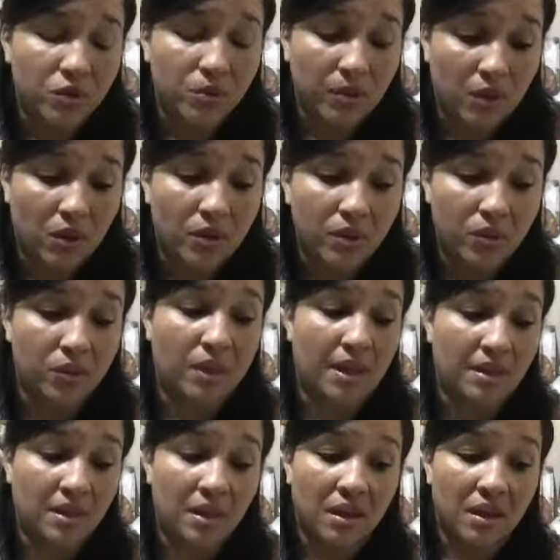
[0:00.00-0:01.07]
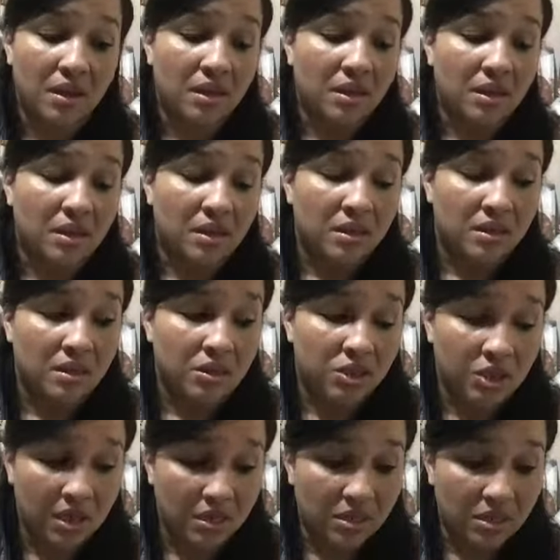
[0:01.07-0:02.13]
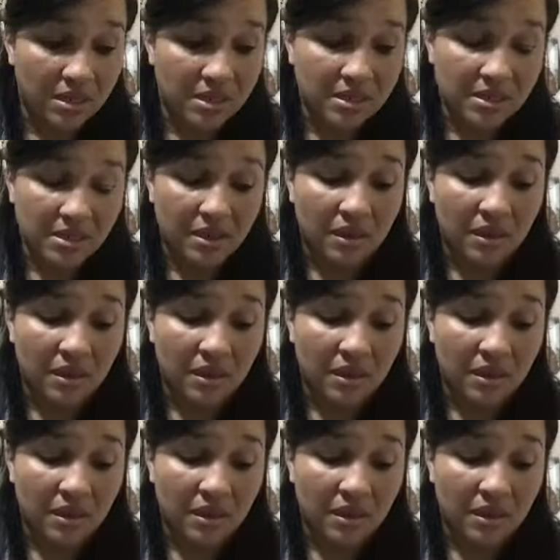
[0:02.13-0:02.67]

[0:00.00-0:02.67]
to be going through that changes.